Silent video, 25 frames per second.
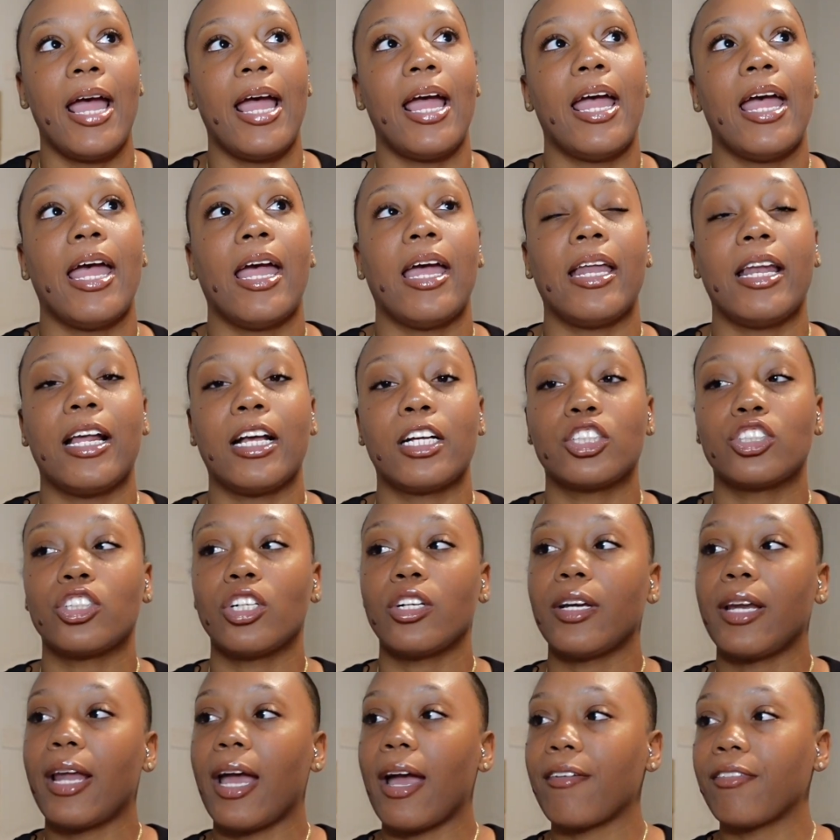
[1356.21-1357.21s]
And as you're
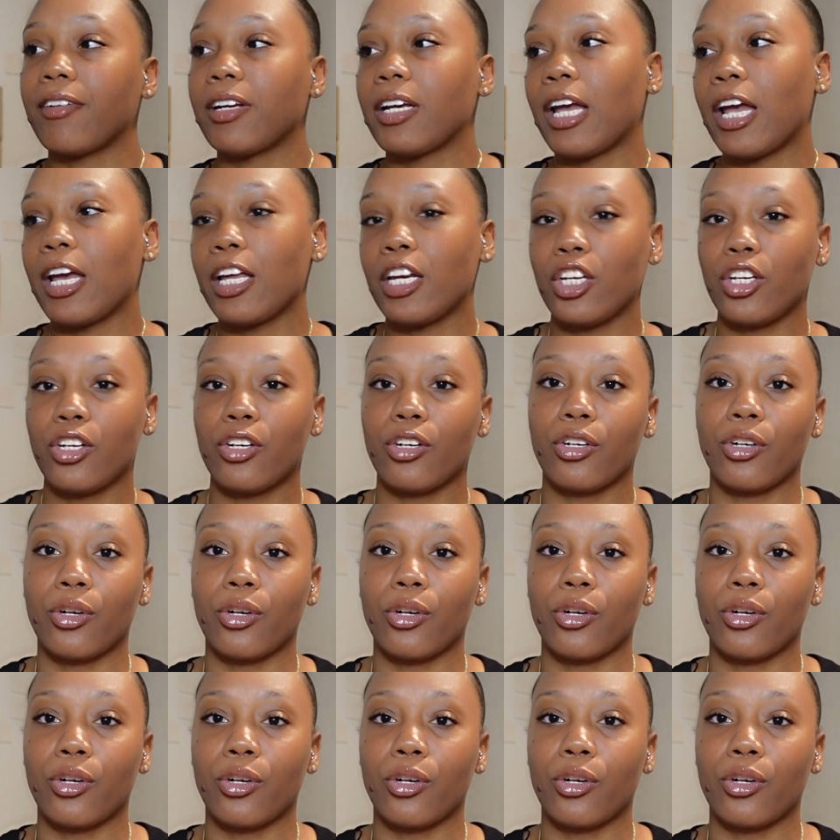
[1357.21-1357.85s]
navigating your